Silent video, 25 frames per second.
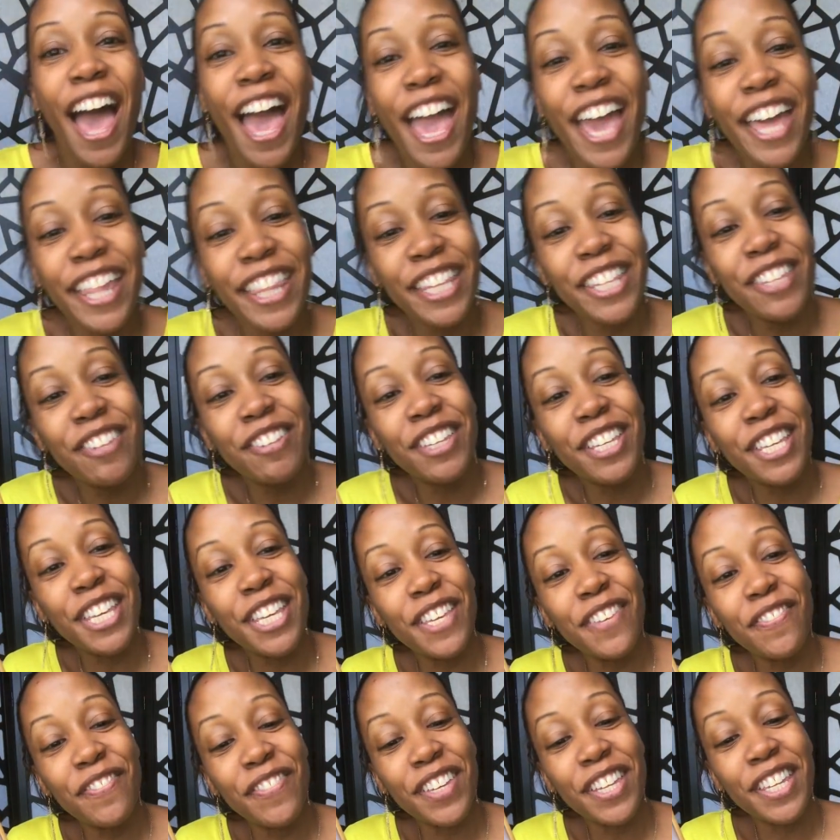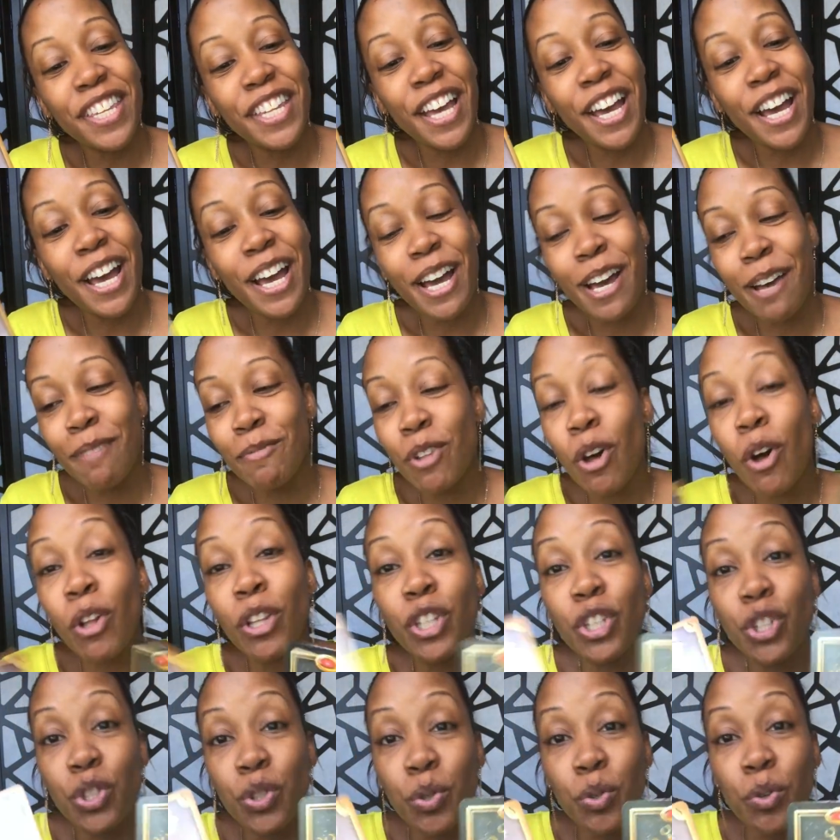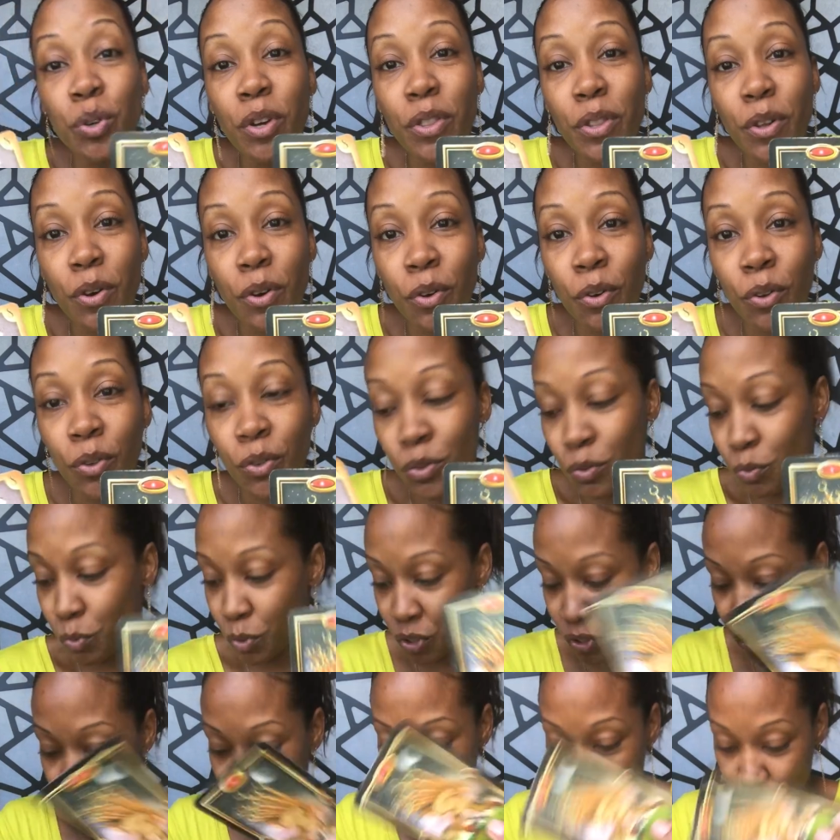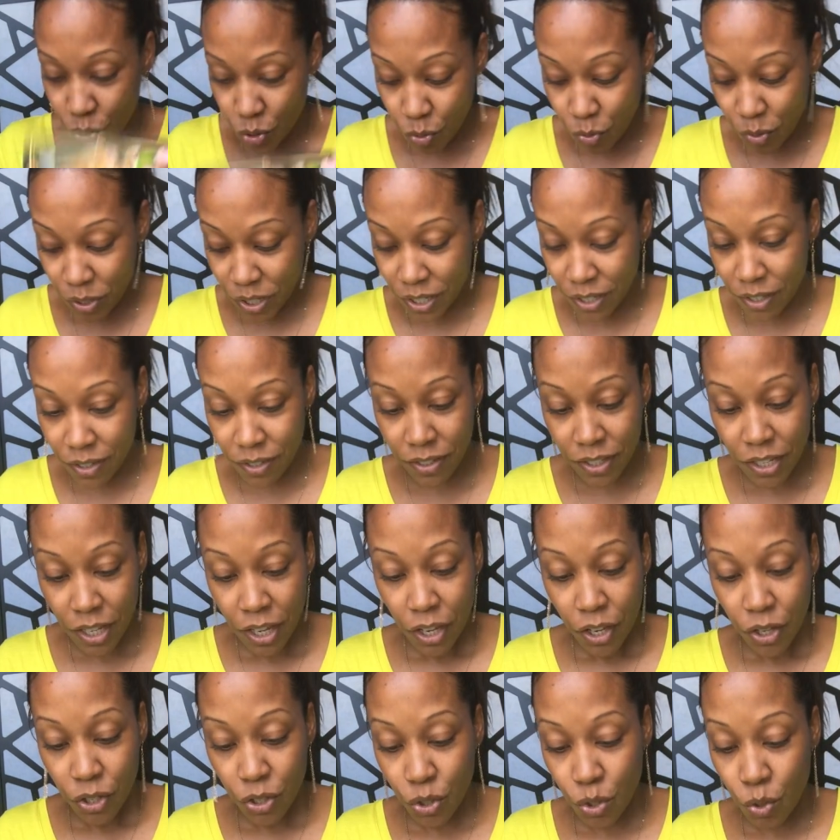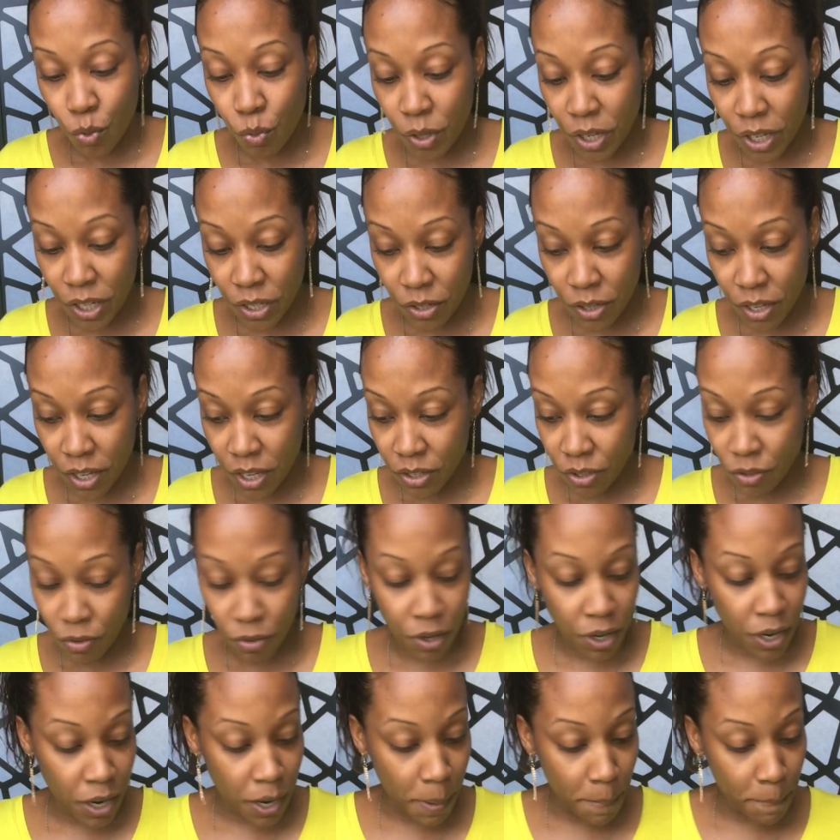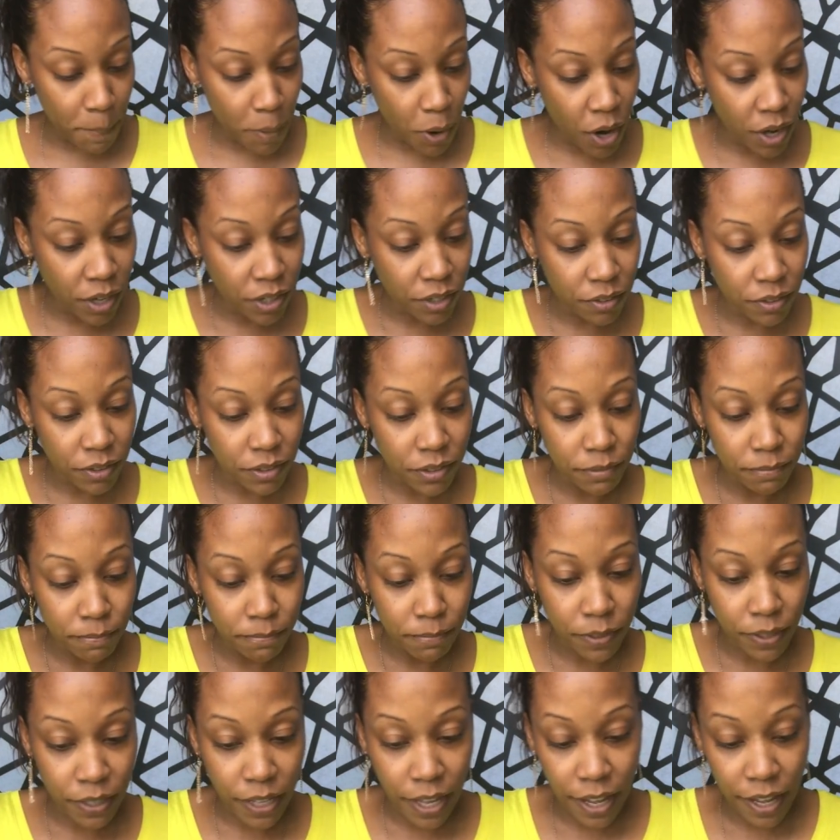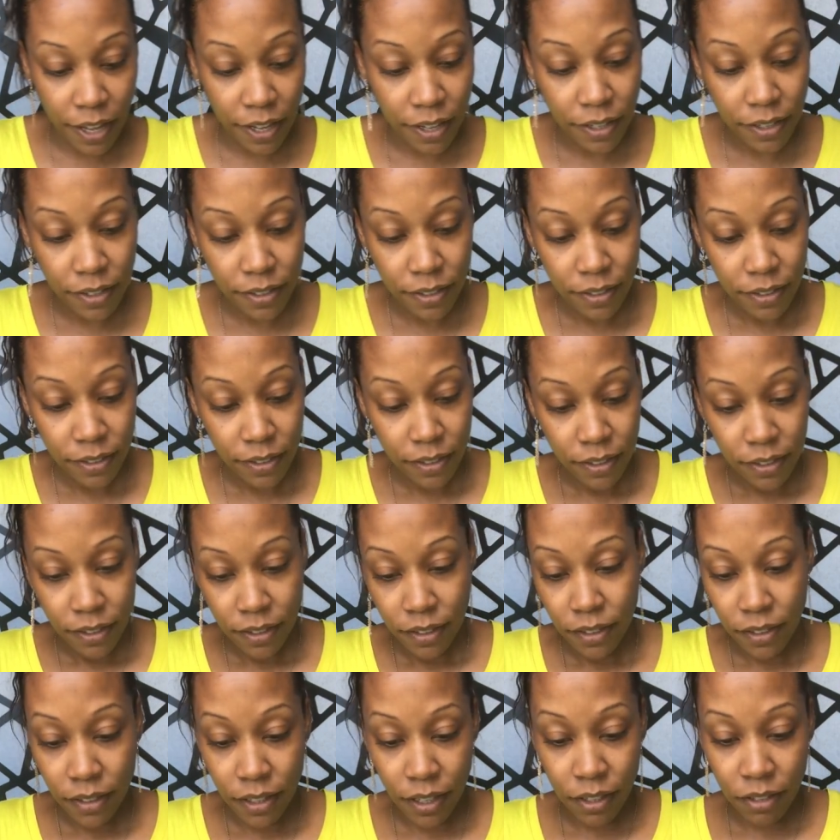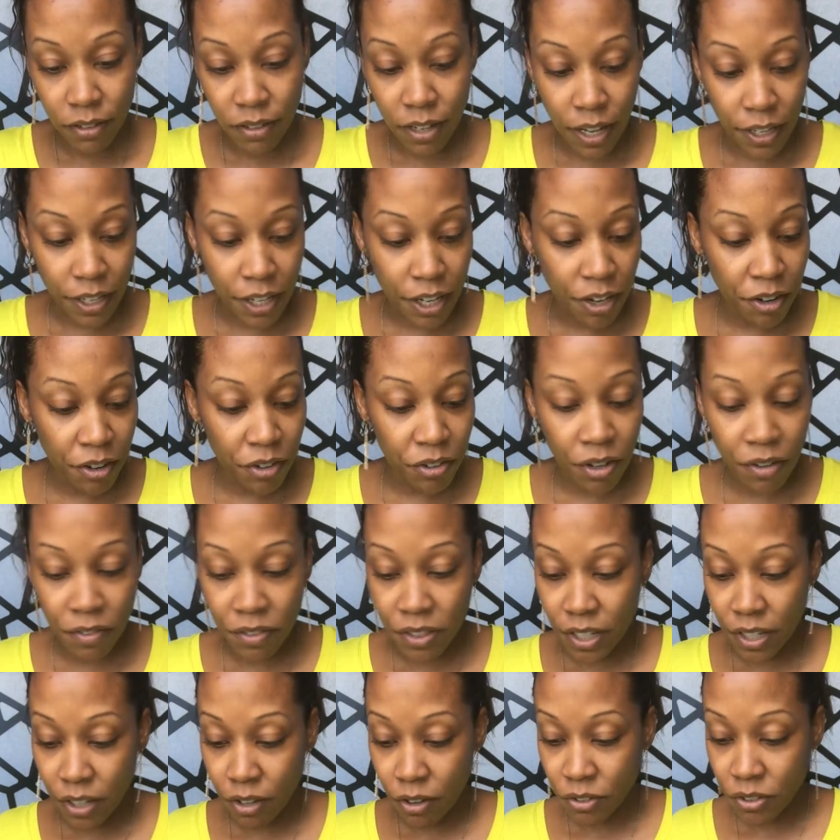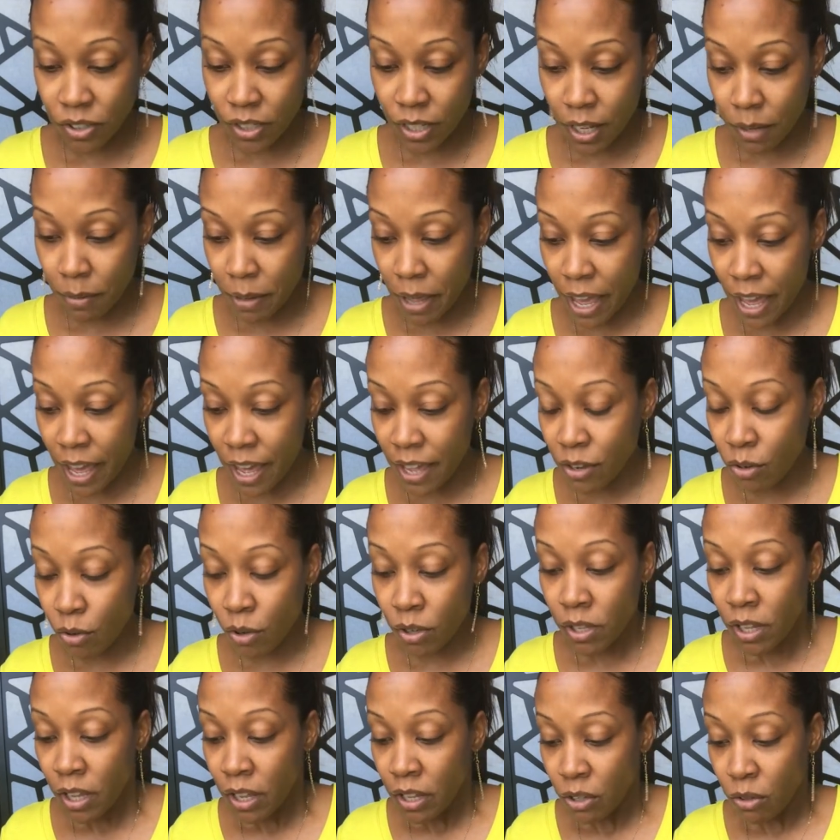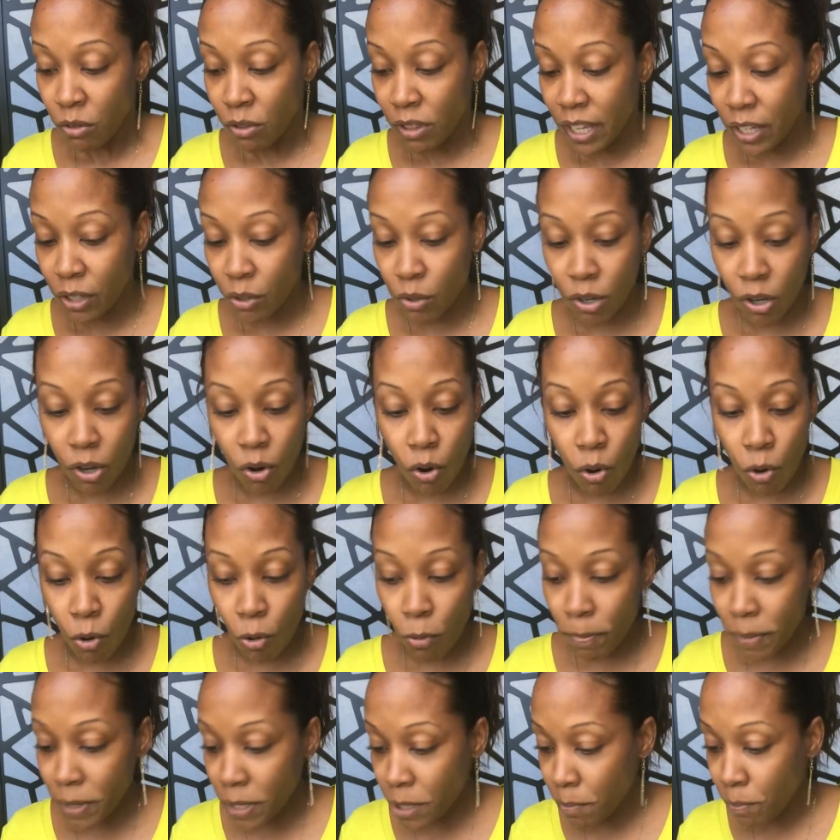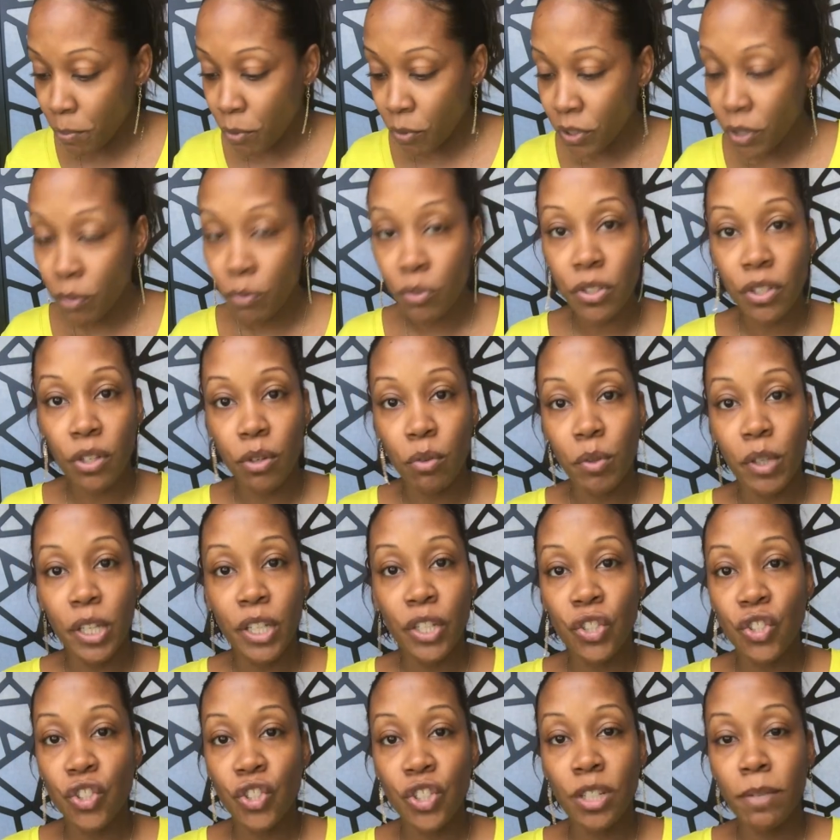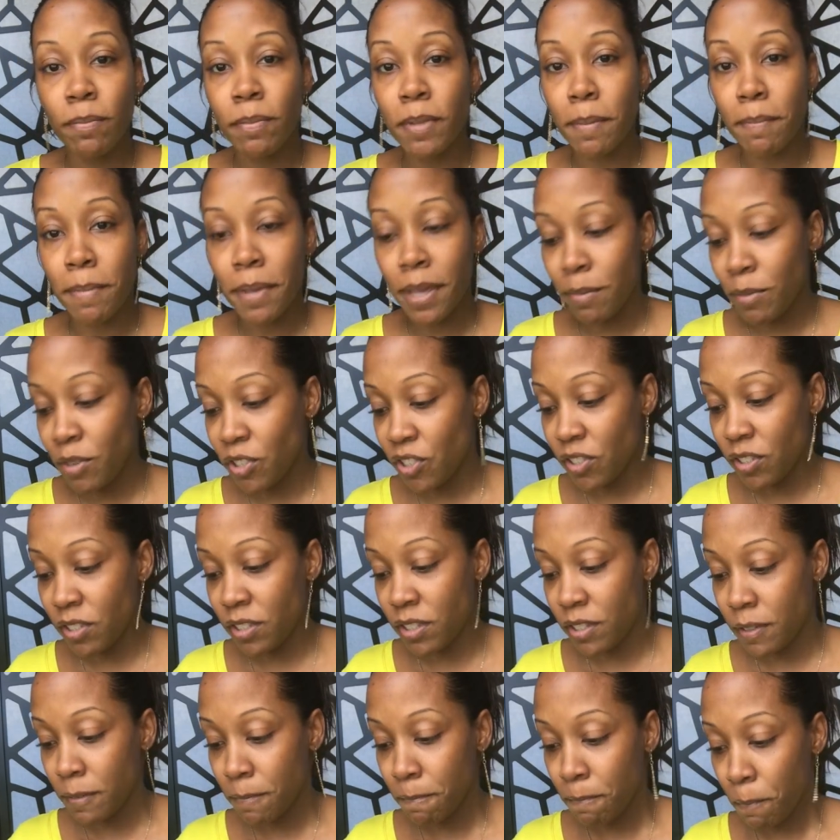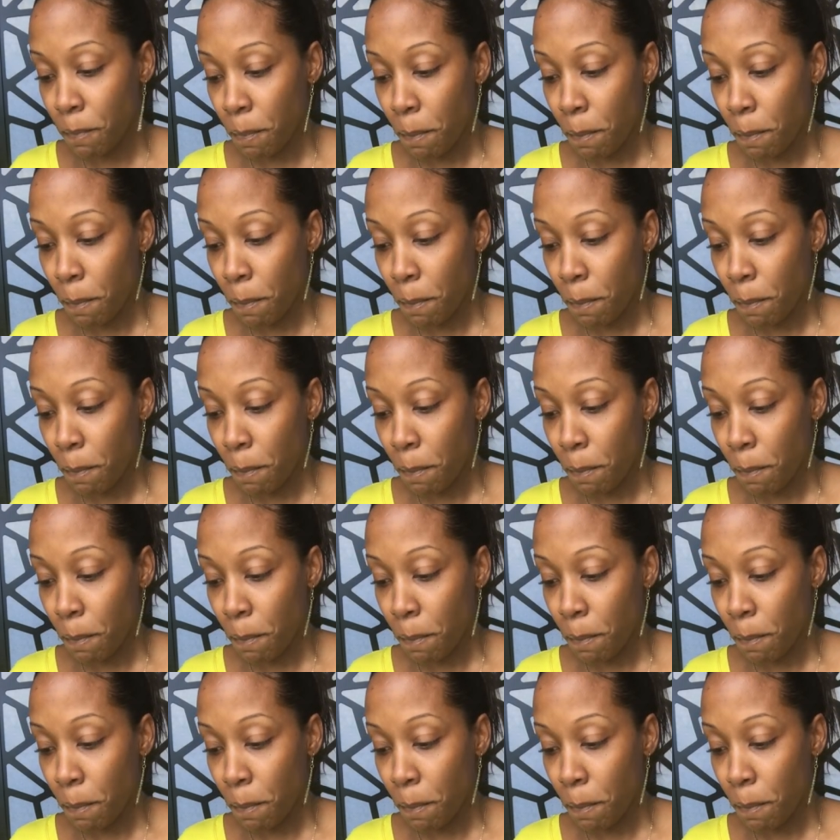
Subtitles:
And then you keeping only 2 of those, which the 2 is you and your partner, okay? You're not carrying everything else. You're not adding. You're letting go of old people that was in your relationship that maybe just.